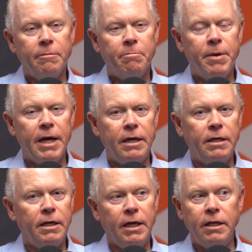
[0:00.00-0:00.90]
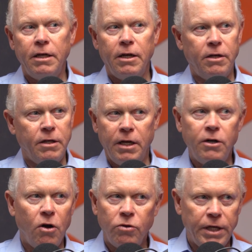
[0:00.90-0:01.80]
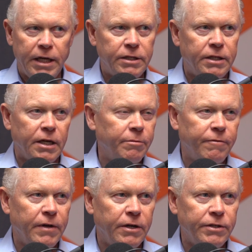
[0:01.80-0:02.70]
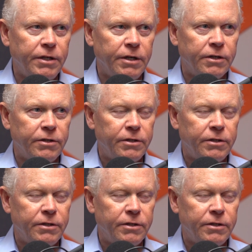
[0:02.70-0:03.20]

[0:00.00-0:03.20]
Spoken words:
but it only gets done with volunteers.